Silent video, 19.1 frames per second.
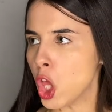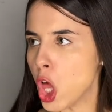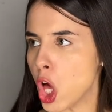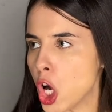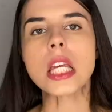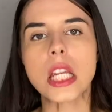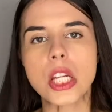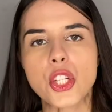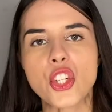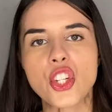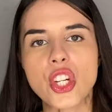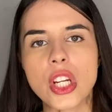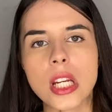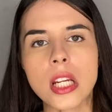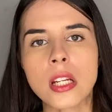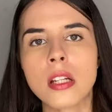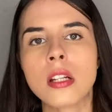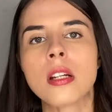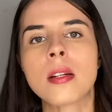
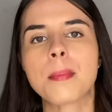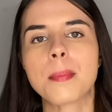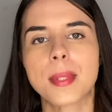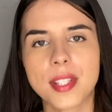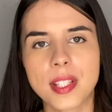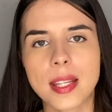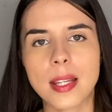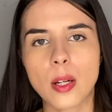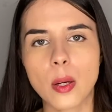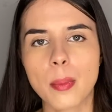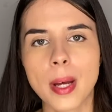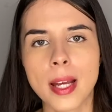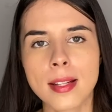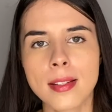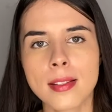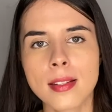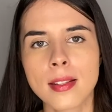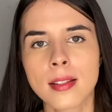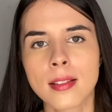itchy mosquito
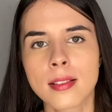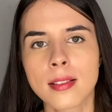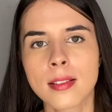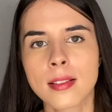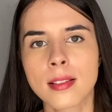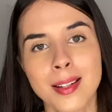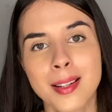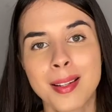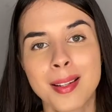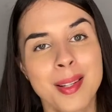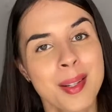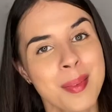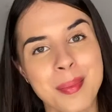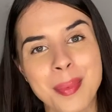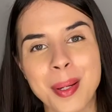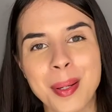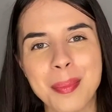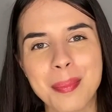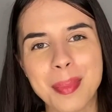bites?
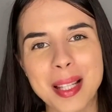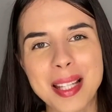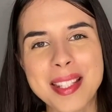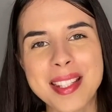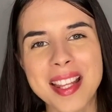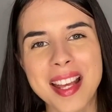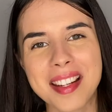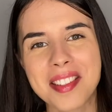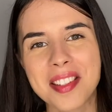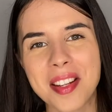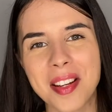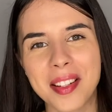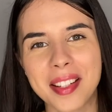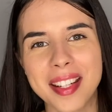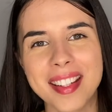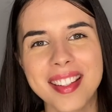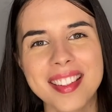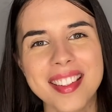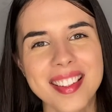Put Blistex on
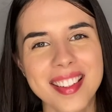it.